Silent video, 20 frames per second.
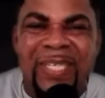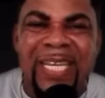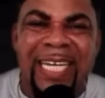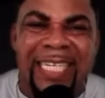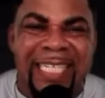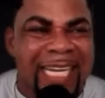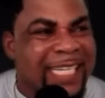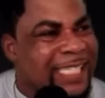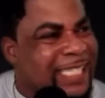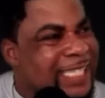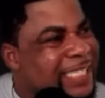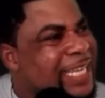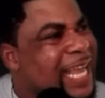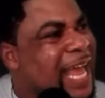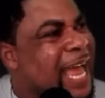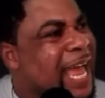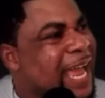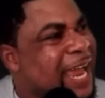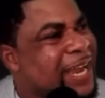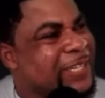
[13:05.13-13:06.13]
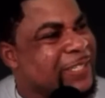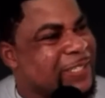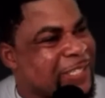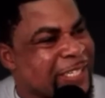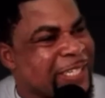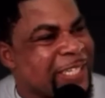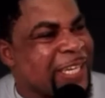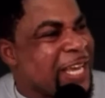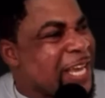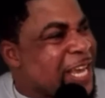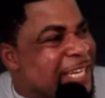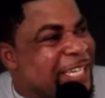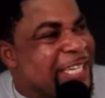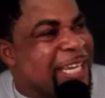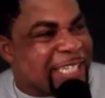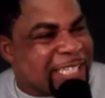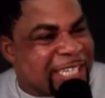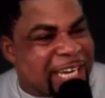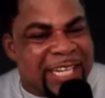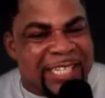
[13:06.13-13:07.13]
the taxes are hurting.
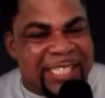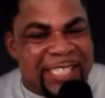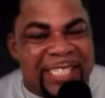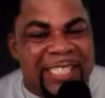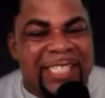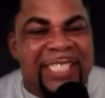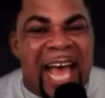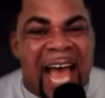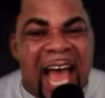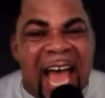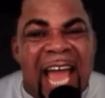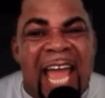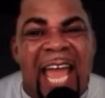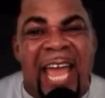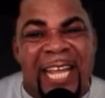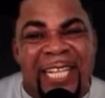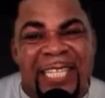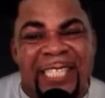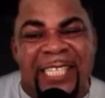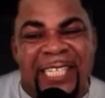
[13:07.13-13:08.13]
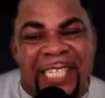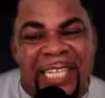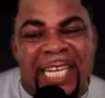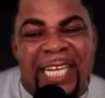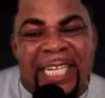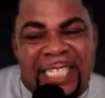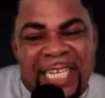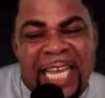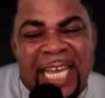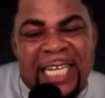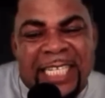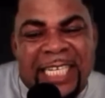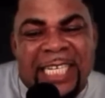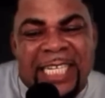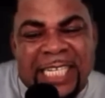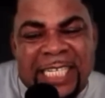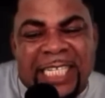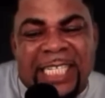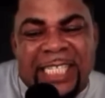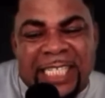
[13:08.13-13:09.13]
The taxes are hurting.
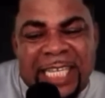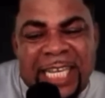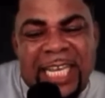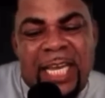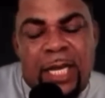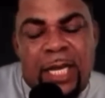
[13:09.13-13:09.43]
It is